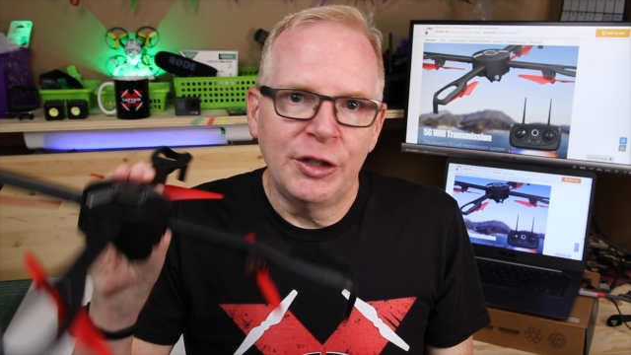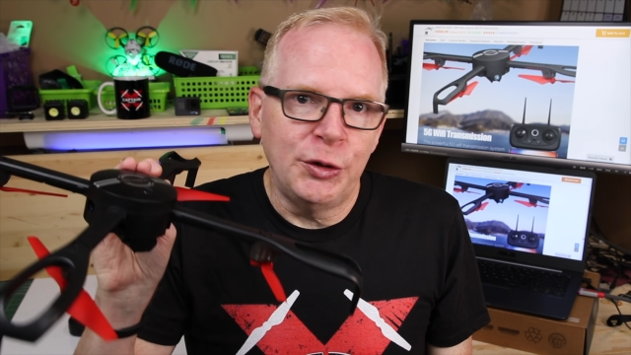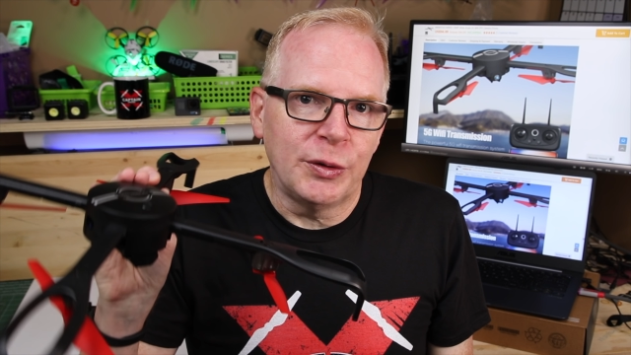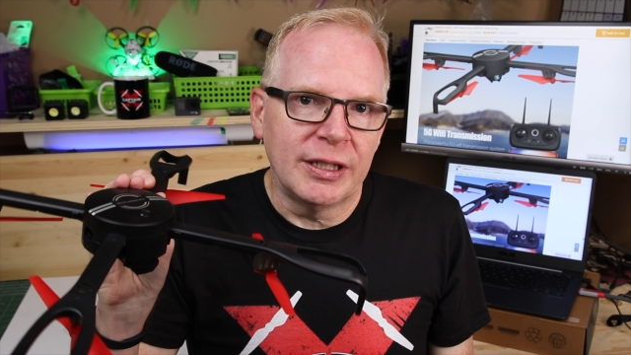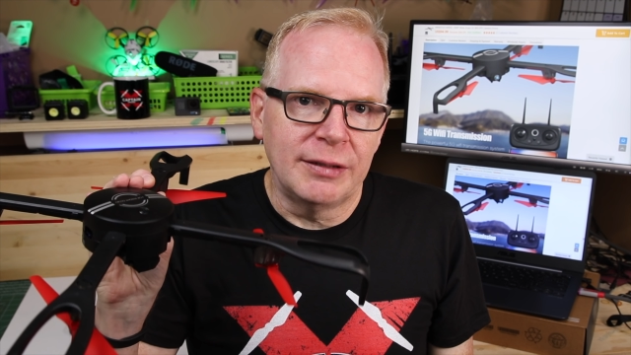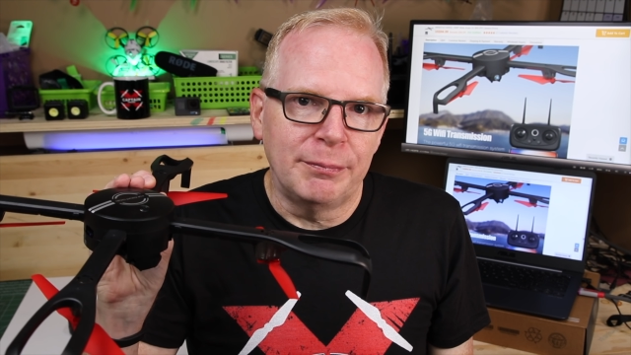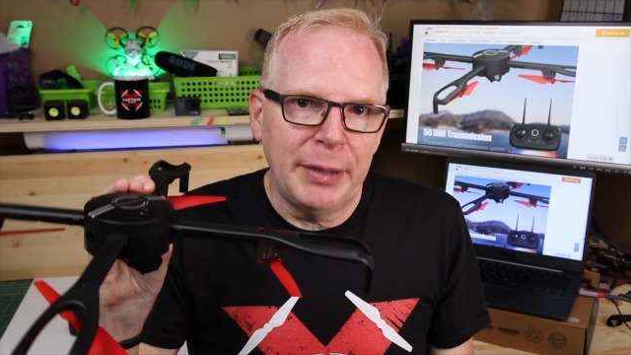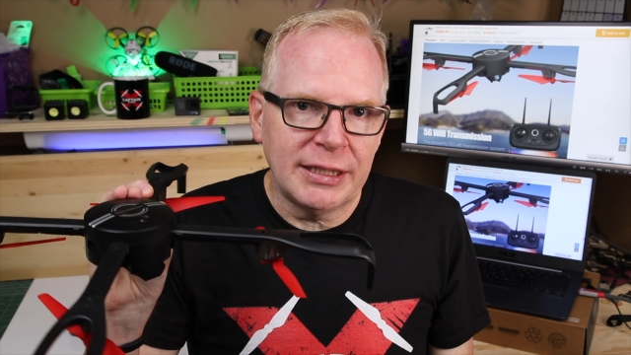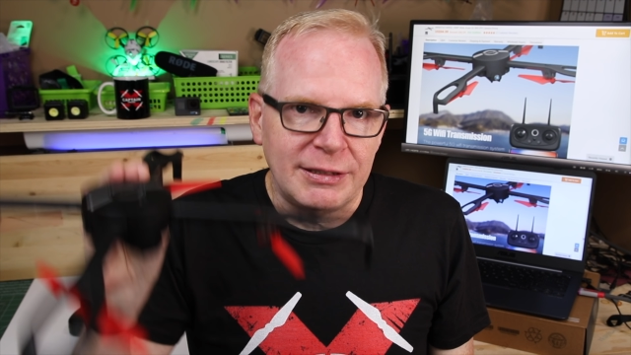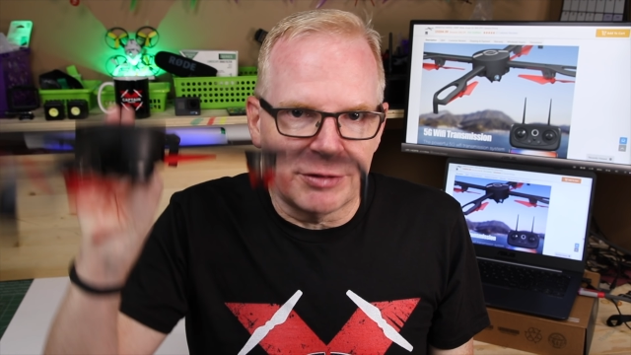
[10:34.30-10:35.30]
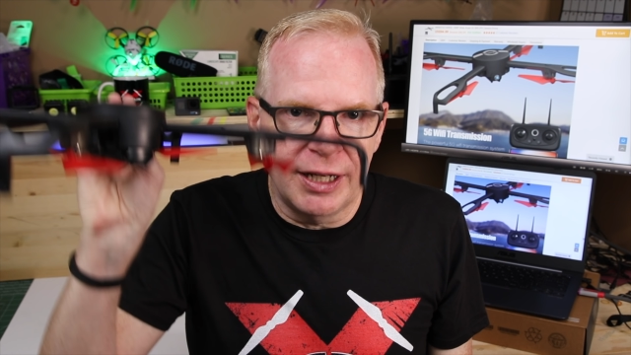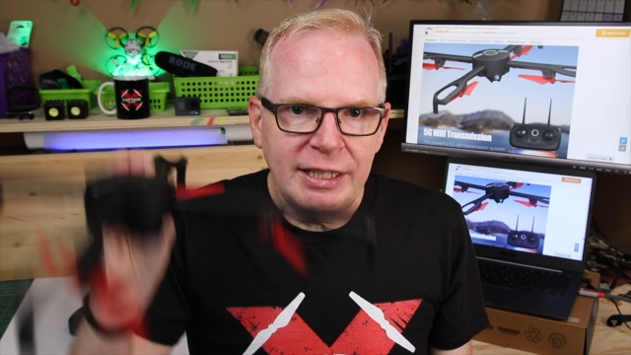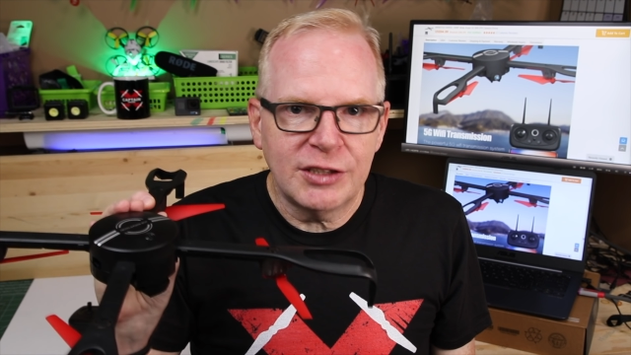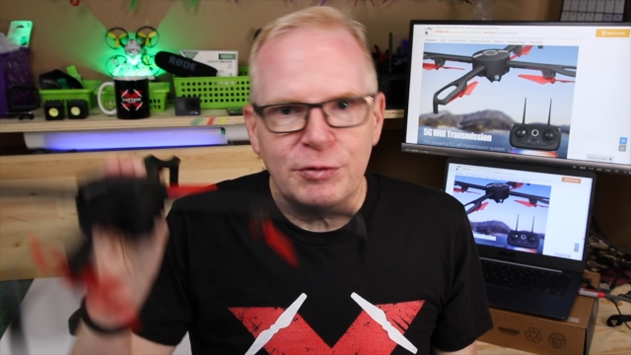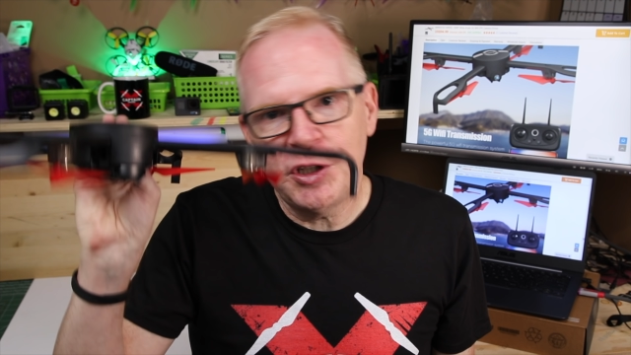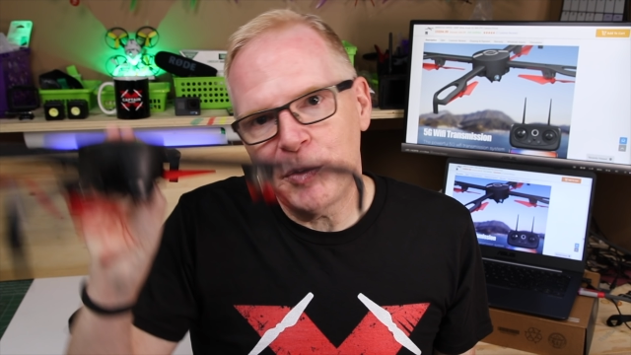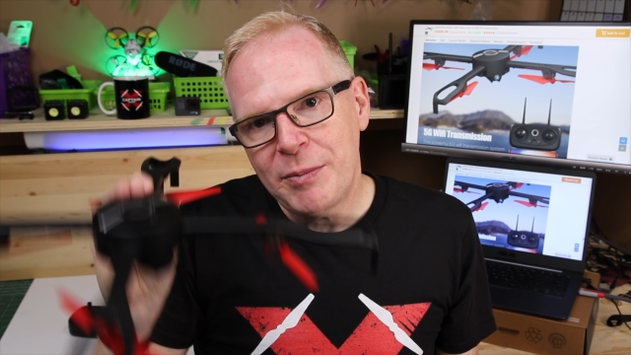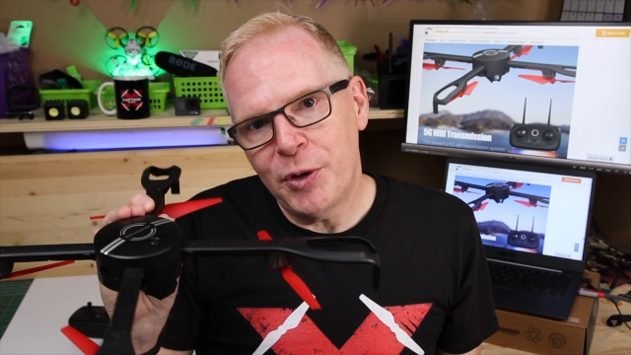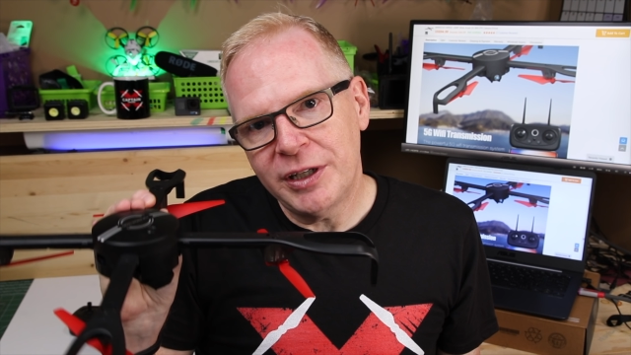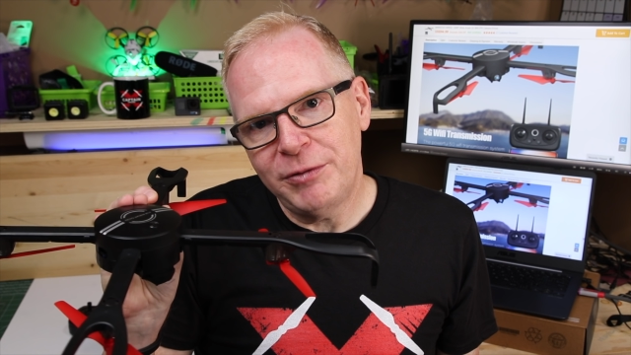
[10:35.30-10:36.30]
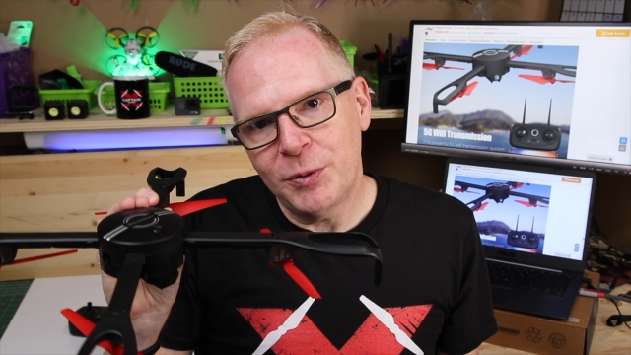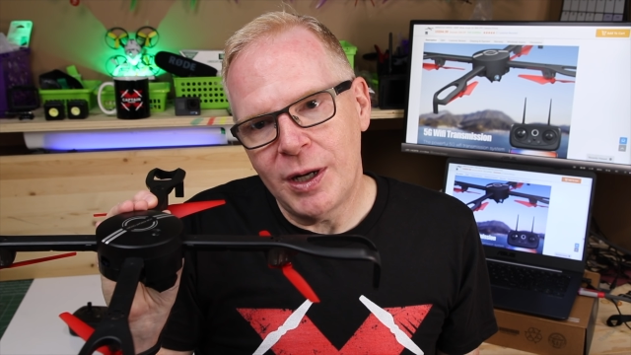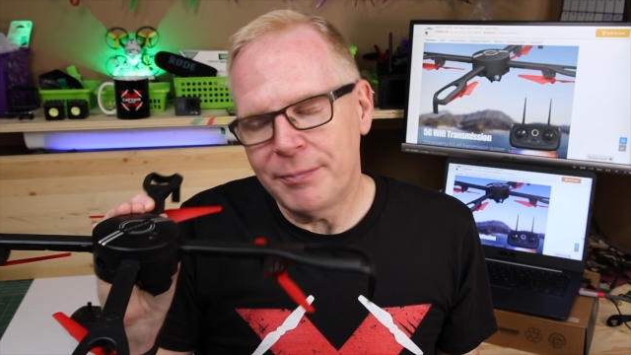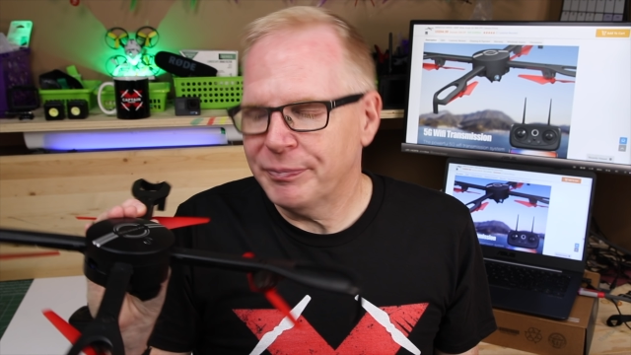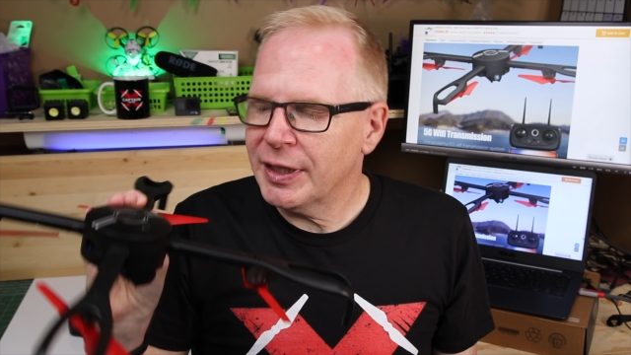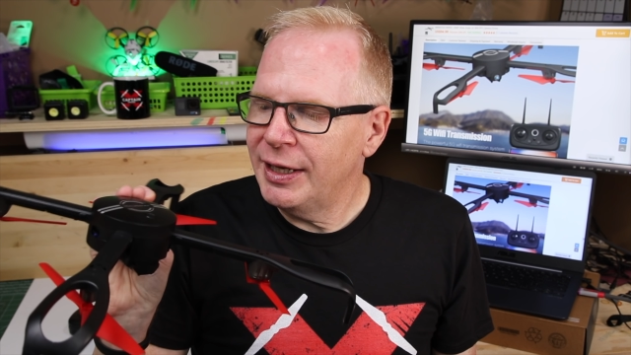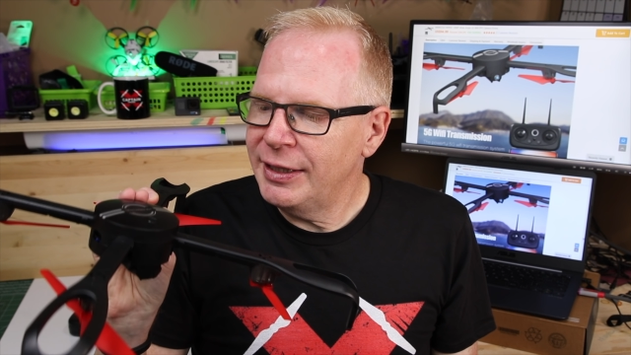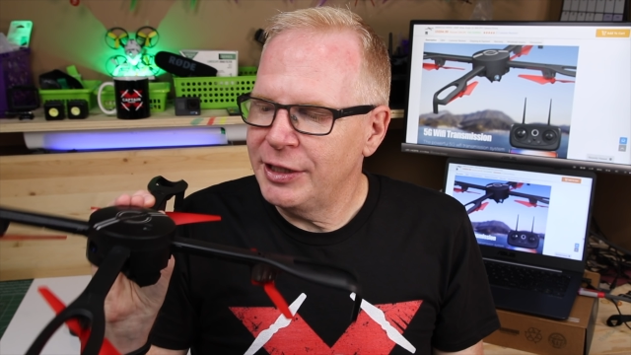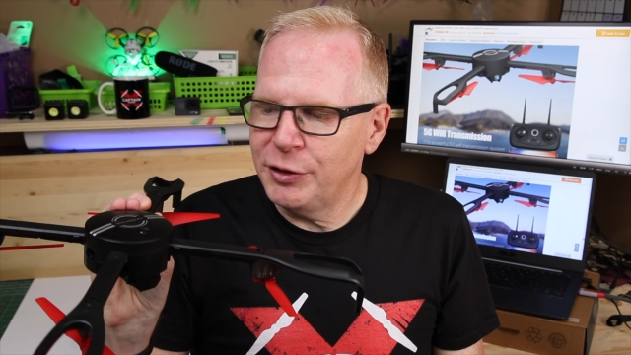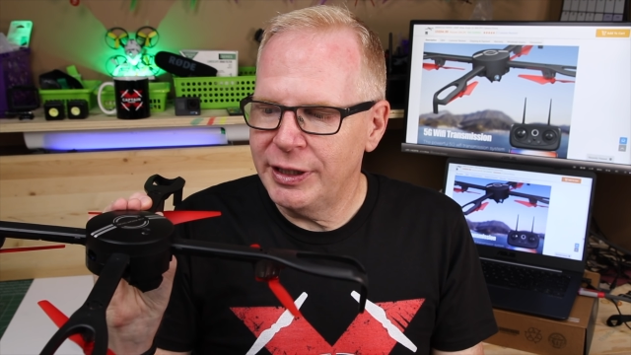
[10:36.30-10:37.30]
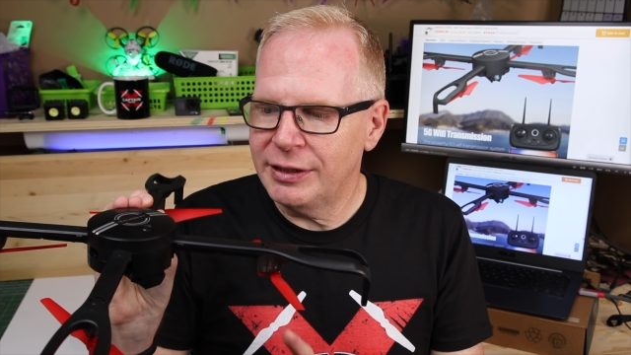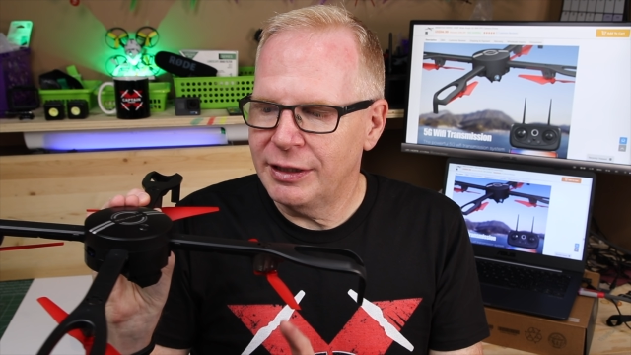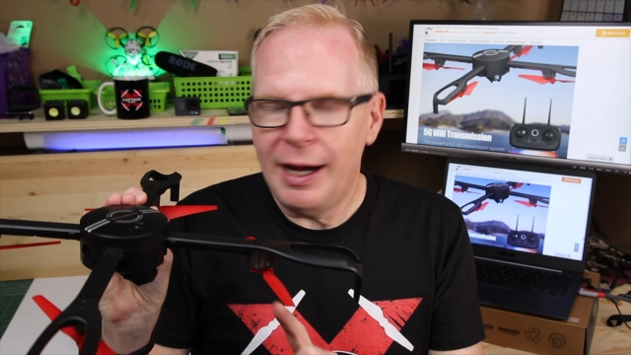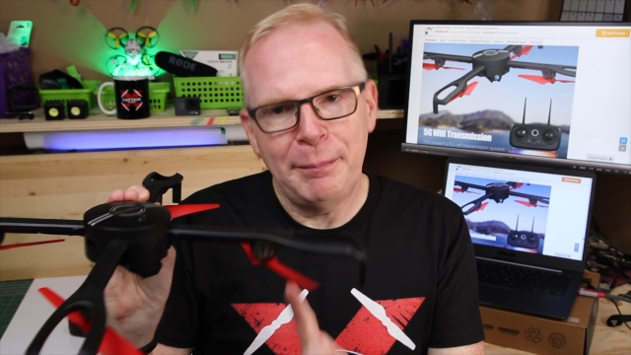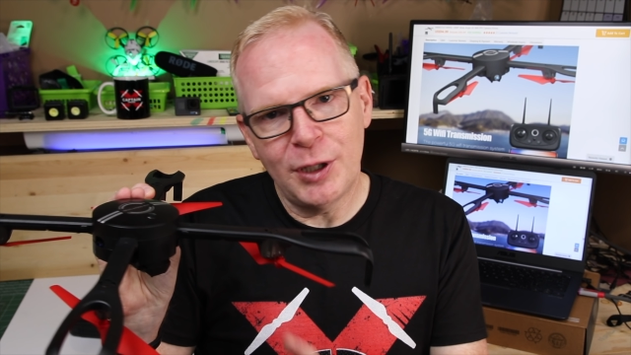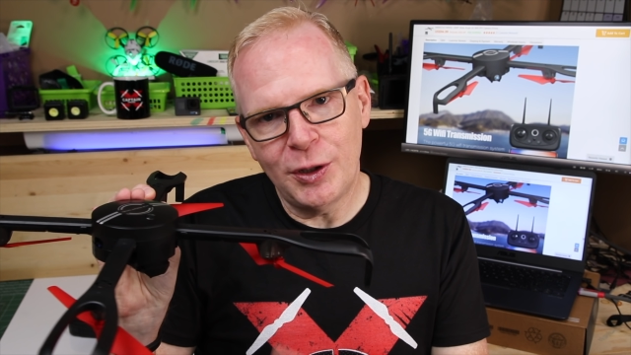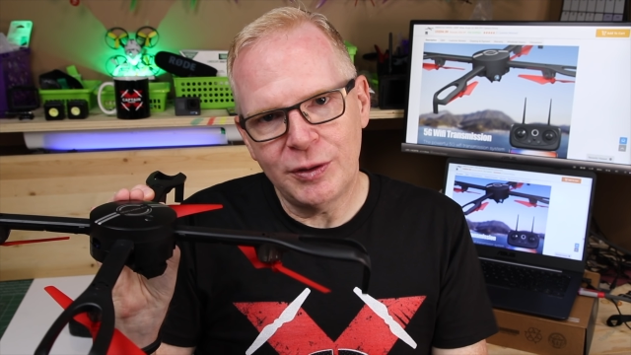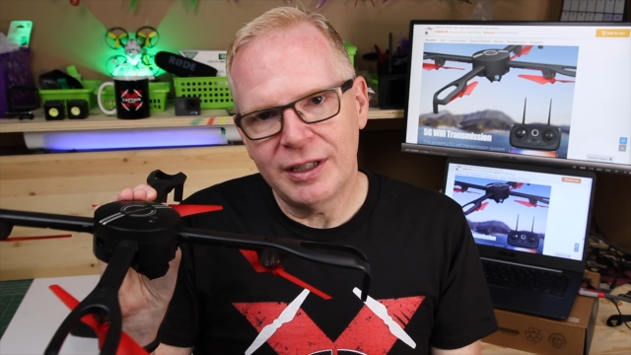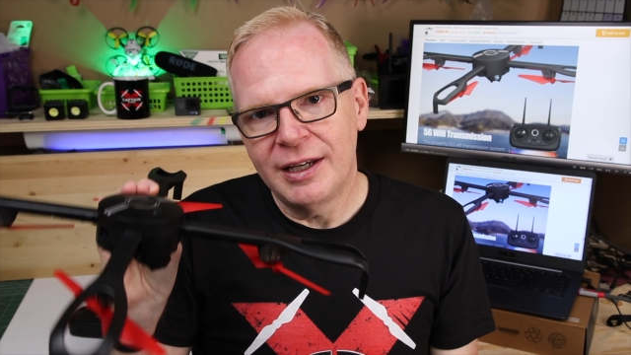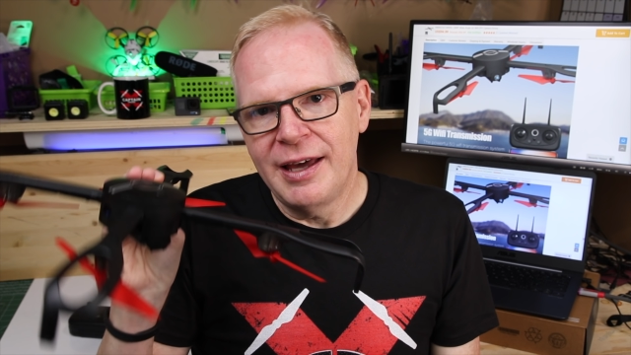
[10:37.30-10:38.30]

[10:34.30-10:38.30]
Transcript: You can pick different heights for each waypoint if you want and then you hit upload